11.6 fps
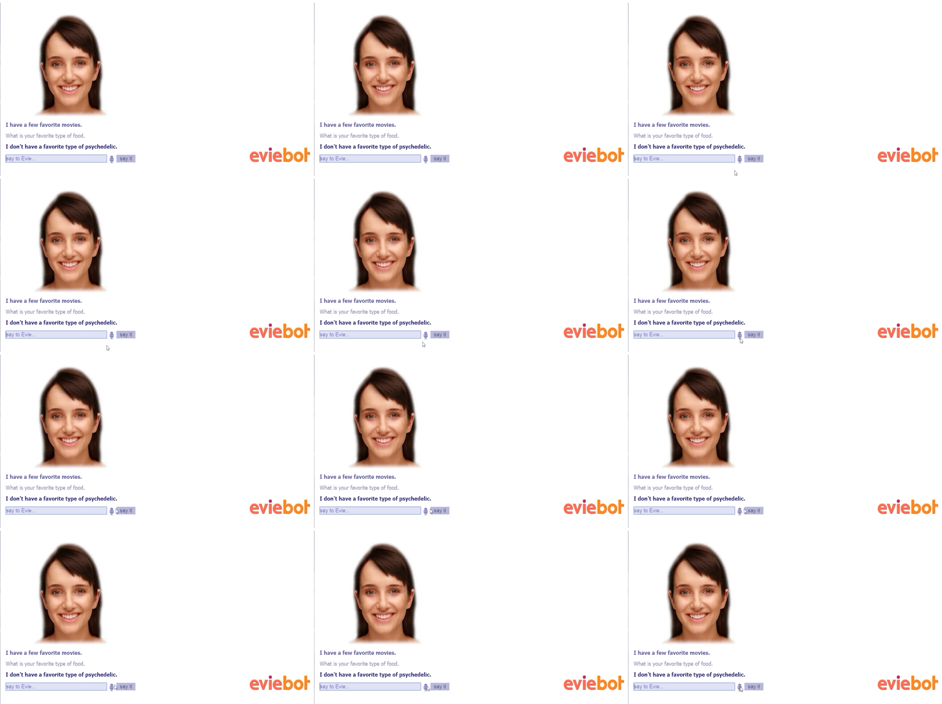
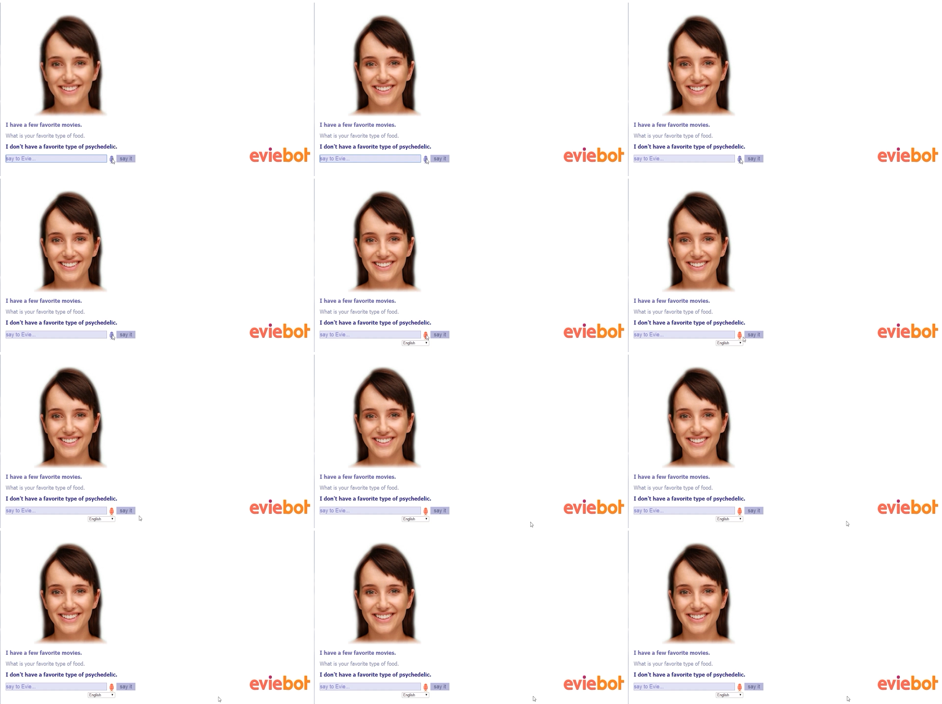
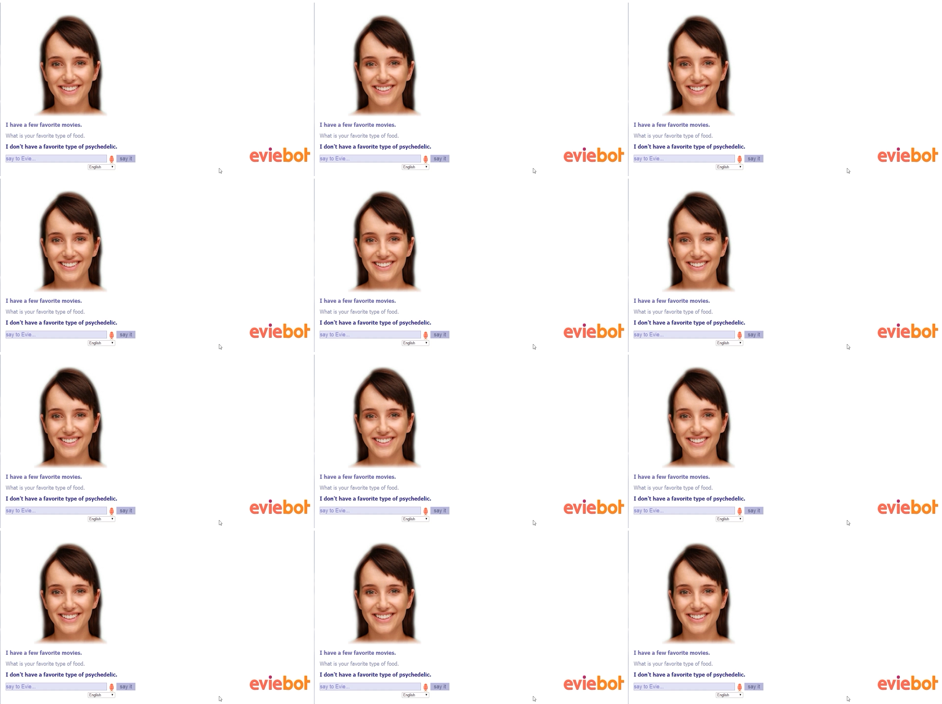(no one is talking)